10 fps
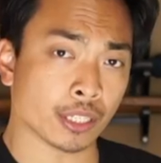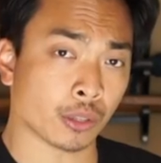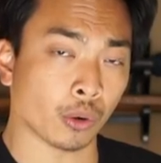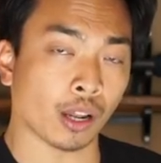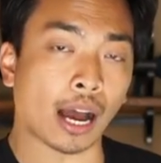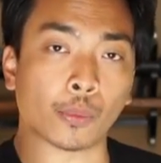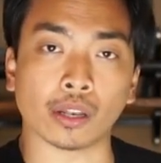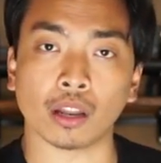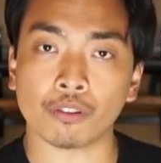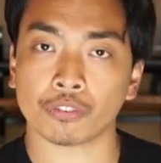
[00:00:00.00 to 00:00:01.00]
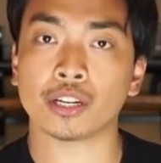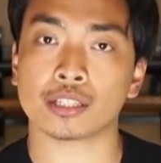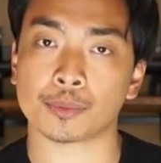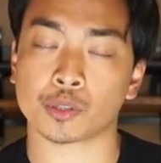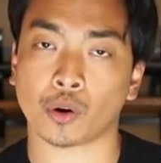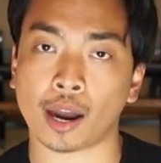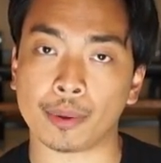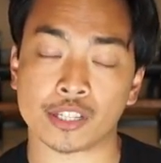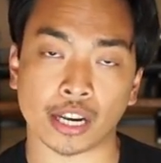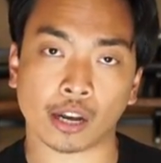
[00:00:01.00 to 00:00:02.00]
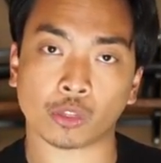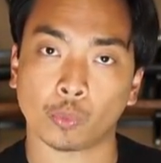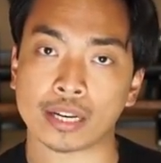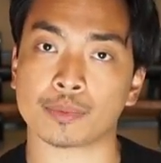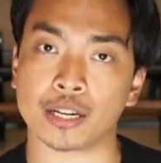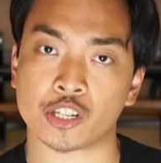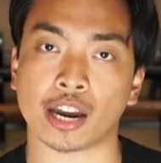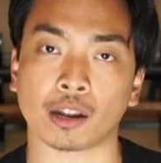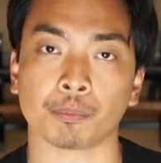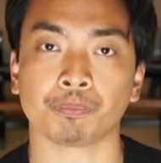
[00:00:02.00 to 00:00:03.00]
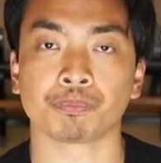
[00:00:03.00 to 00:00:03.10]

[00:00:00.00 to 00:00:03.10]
is cool, I would love for you to subscribe and check out the rest of my channel.